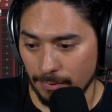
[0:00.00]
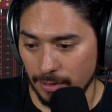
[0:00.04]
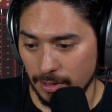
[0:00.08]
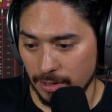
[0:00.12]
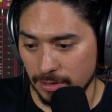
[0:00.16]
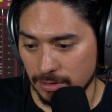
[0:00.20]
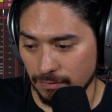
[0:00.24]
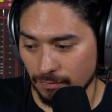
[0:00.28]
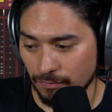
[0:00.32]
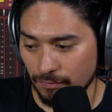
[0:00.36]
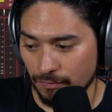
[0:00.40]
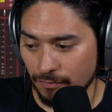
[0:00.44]

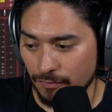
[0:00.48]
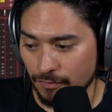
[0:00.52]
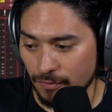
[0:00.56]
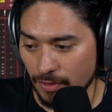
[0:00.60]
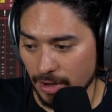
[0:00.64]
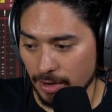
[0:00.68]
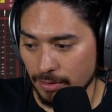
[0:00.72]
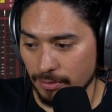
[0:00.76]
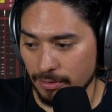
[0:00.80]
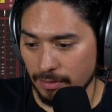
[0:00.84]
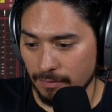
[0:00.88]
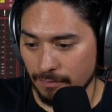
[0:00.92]
It's
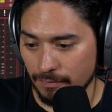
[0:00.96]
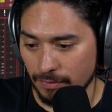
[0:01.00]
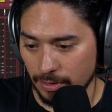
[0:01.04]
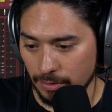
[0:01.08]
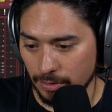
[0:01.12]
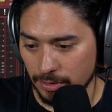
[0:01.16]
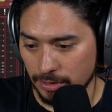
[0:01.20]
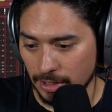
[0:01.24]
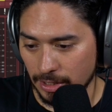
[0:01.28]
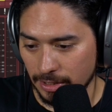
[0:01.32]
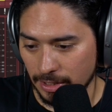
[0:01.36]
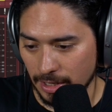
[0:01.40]
very, very
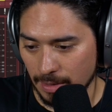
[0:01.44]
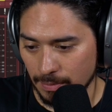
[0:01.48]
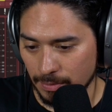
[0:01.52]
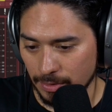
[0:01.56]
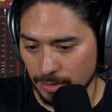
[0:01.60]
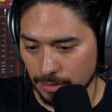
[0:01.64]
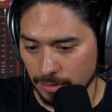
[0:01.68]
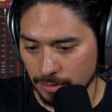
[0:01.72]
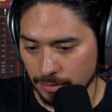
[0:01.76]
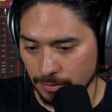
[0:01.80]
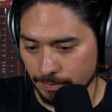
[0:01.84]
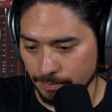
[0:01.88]

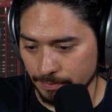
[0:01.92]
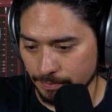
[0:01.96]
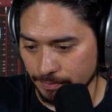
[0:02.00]
dynamic.